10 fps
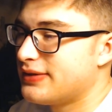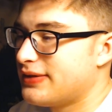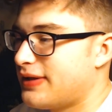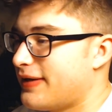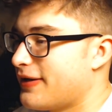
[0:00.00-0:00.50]

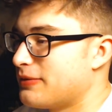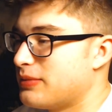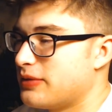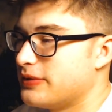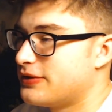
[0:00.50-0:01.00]
I had
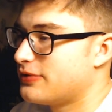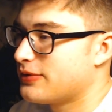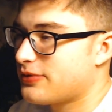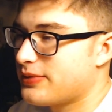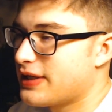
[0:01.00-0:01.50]
maybe two or
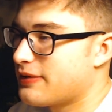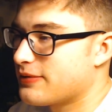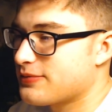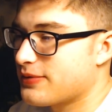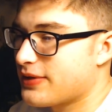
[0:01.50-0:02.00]
three hours
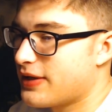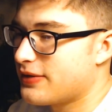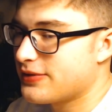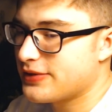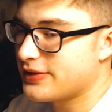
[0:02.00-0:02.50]
worth of
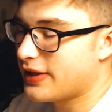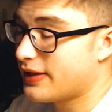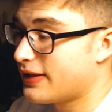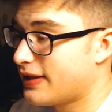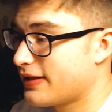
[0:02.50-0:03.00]
energy and
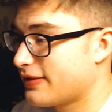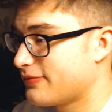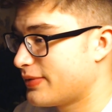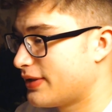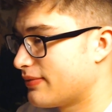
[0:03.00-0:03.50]
I have been
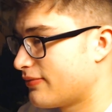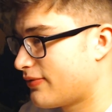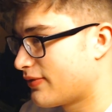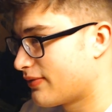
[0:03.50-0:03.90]
up for